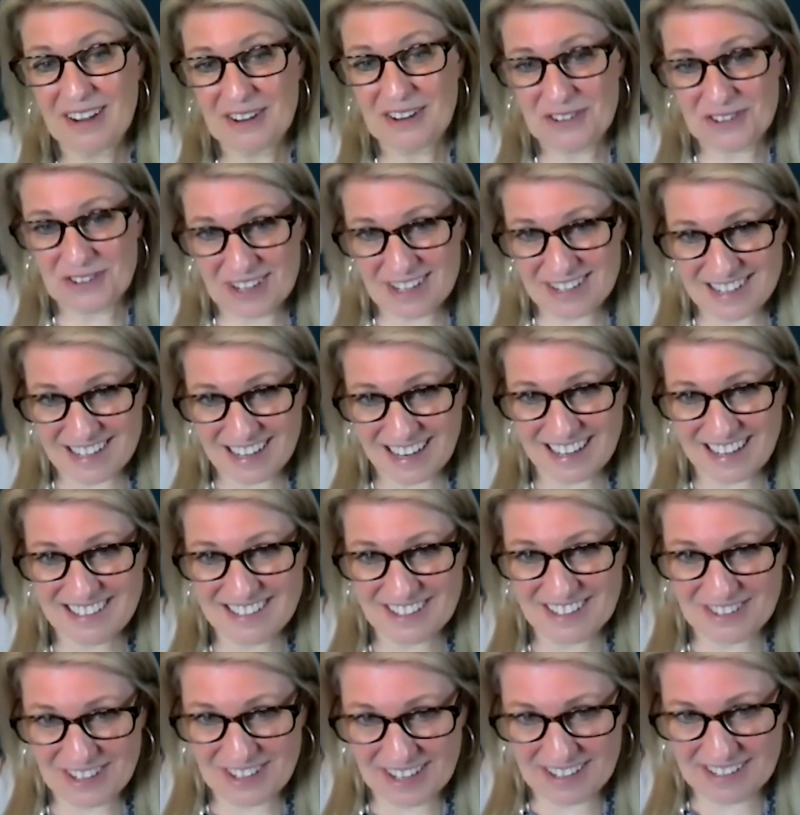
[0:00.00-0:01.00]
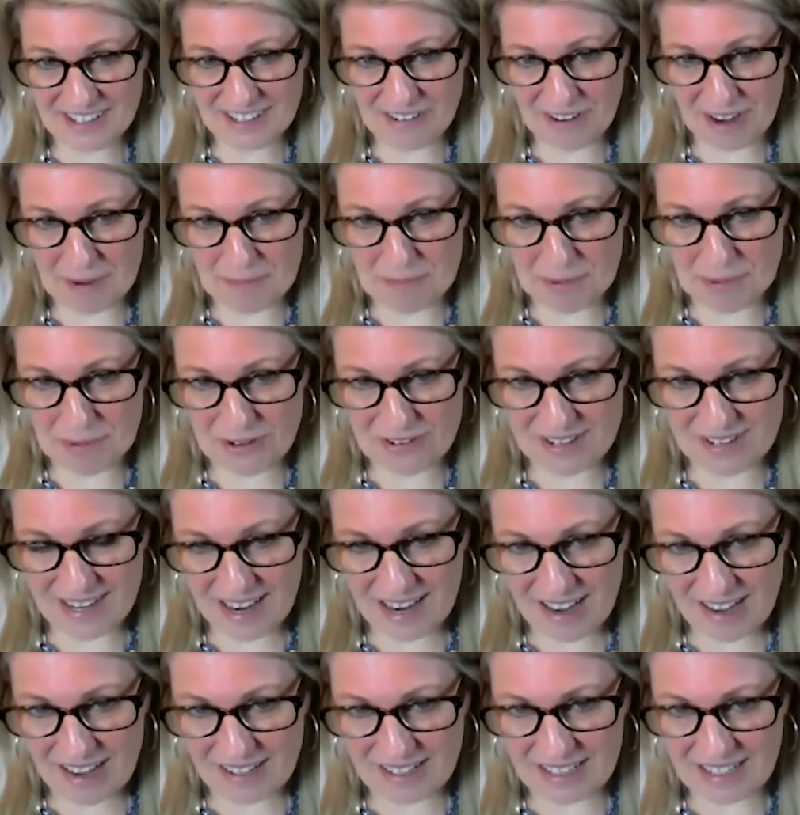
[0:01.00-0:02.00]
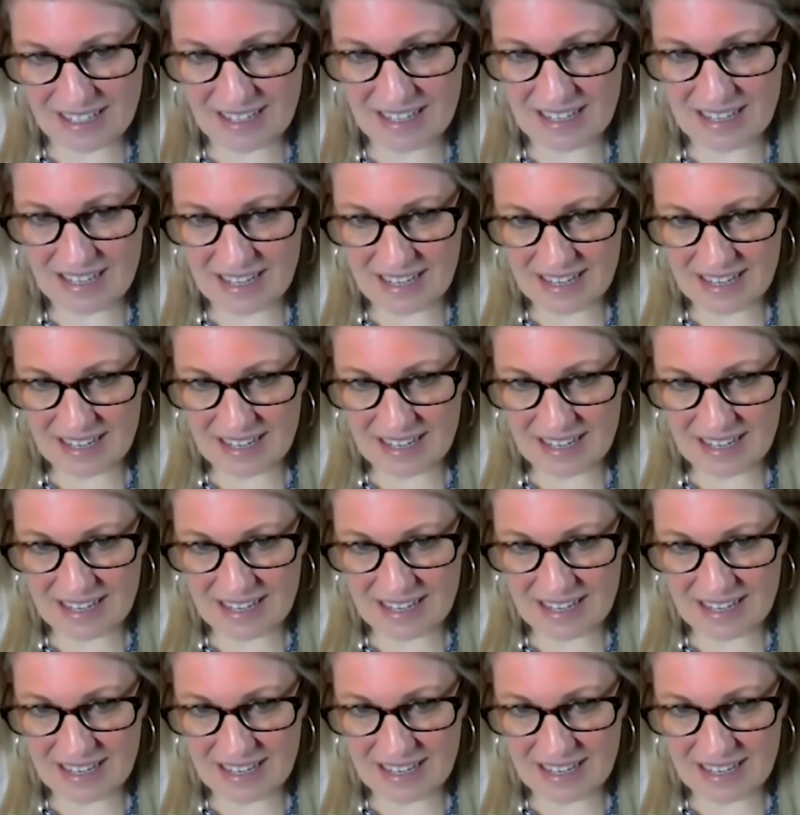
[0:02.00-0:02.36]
she's nice and she has a great personality.